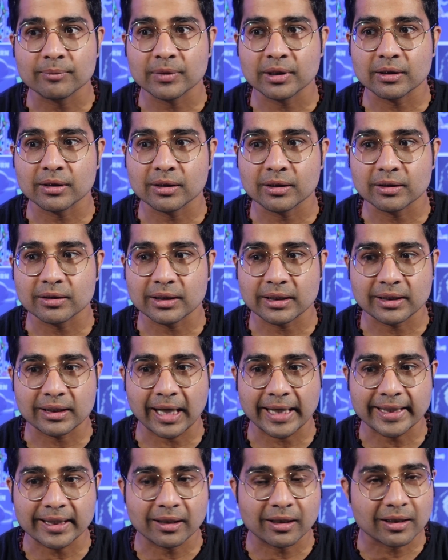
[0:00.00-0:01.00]

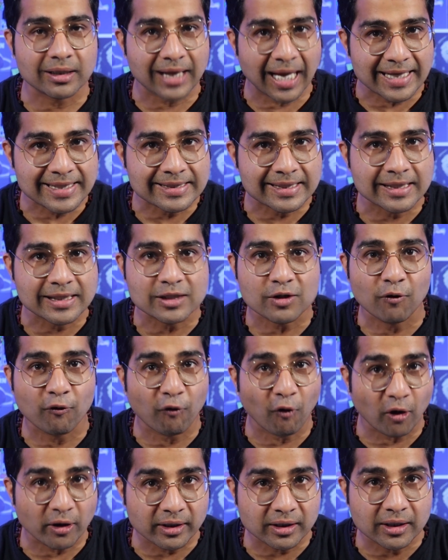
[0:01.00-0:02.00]
like a license
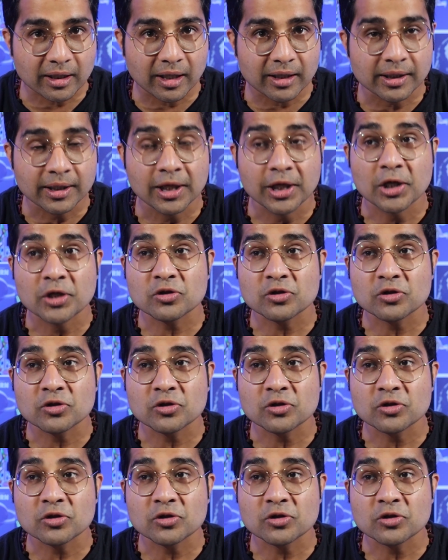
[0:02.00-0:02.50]
for a gun.